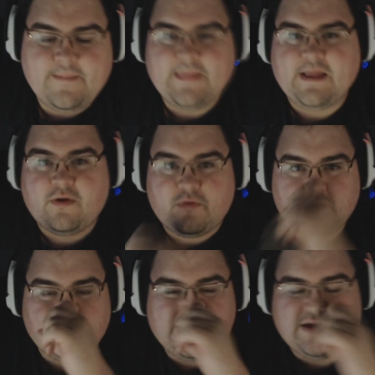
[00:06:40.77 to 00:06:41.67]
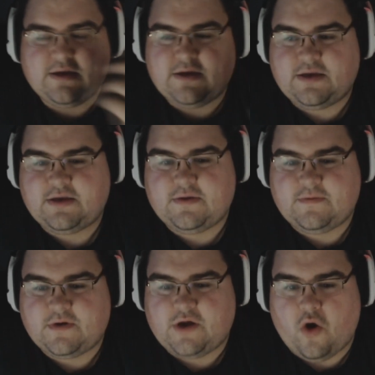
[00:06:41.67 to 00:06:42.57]
You don't
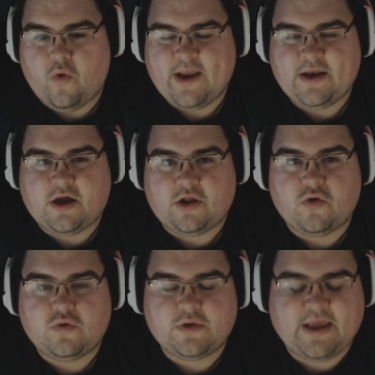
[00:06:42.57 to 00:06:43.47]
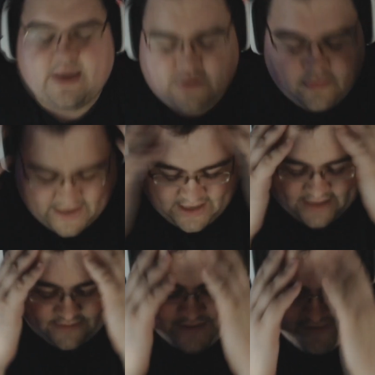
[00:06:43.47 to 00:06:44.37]
go in close, like, oh my
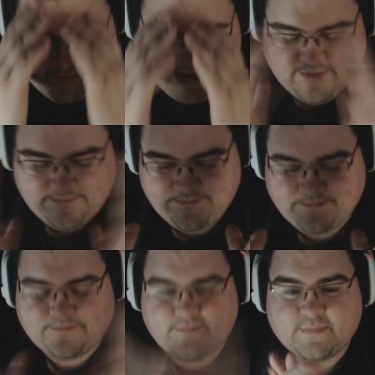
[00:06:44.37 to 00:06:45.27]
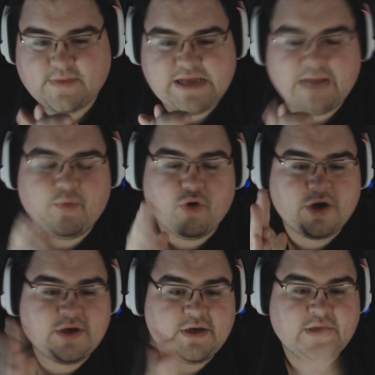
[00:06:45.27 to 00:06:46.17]
god, never mind. Not
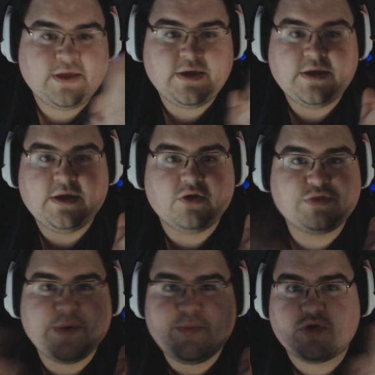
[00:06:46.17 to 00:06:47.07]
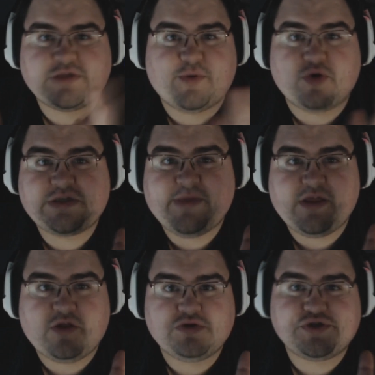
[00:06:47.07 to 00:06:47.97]
important. Those people were supposed to be the
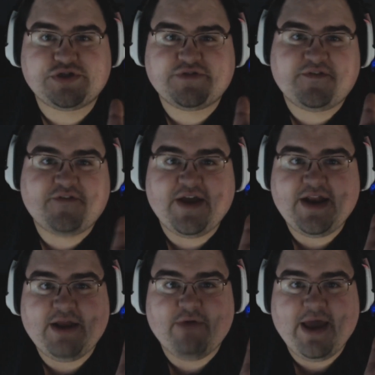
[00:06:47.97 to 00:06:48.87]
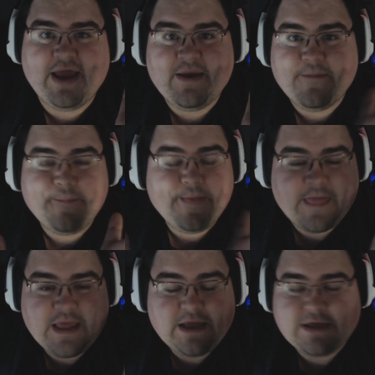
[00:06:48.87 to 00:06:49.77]
losers of the fight anyway.
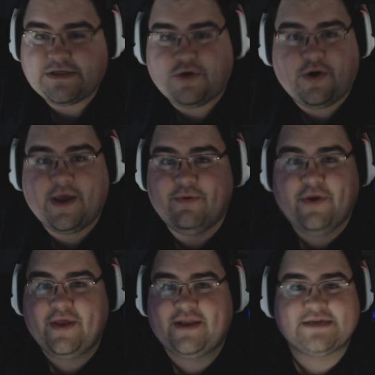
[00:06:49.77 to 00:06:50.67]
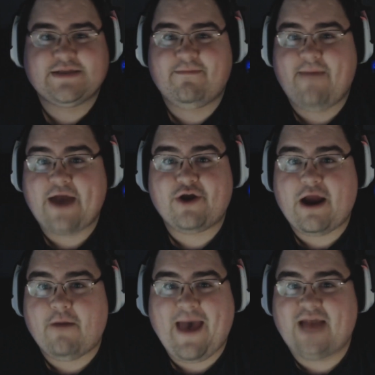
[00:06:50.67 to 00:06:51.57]
So it really doesn't matter
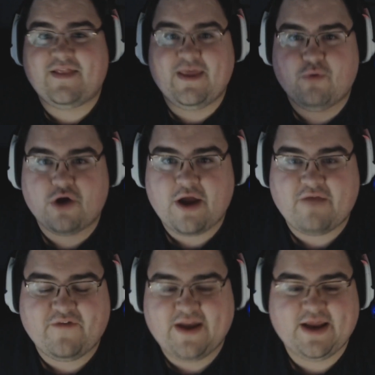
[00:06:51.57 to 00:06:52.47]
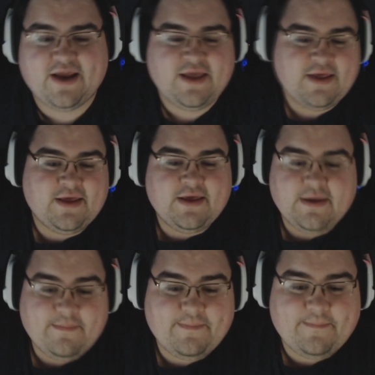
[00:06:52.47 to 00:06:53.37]
how bad they were at fighting.
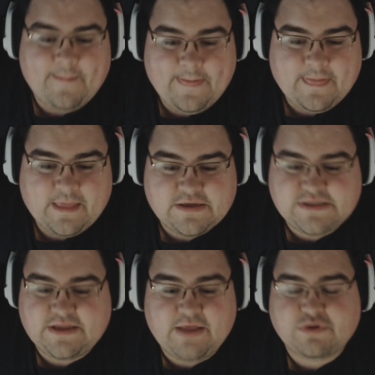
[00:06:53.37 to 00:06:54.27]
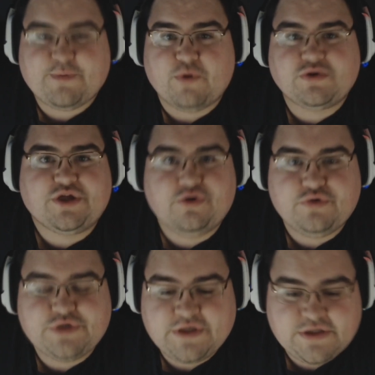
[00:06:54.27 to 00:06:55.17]
Because they were supposed to
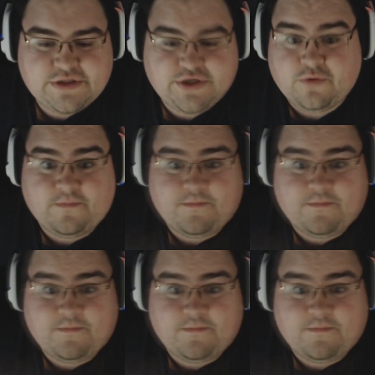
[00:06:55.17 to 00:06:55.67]
lose, so.